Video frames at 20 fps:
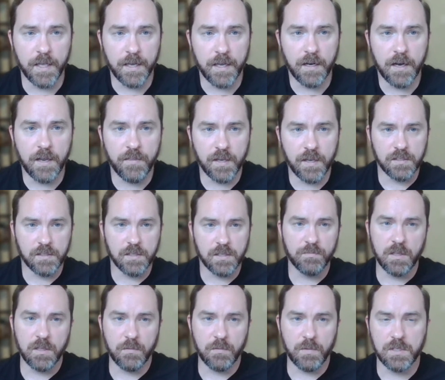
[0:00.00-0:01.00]
I think is something
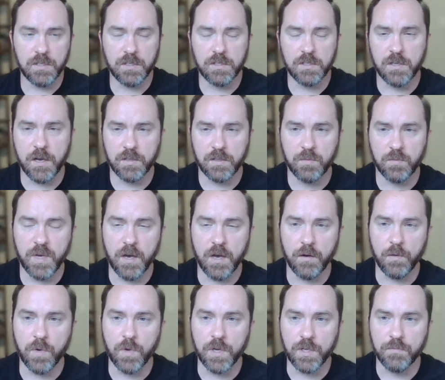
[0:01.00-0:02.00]
that we just talked about, and
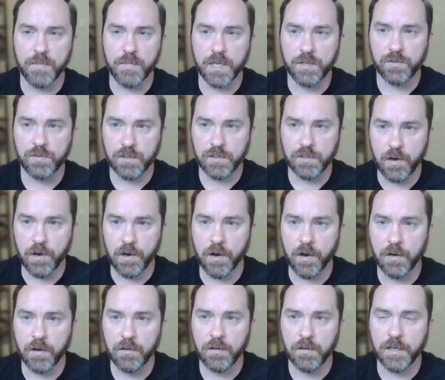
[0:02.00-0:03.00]
what your metrics
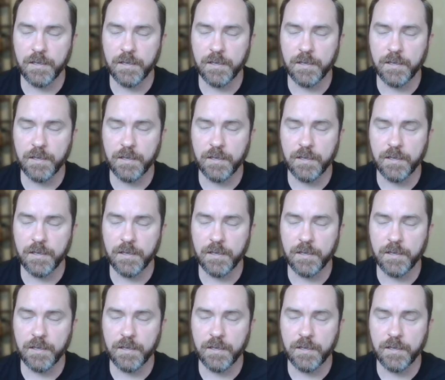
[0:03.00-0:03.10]
are.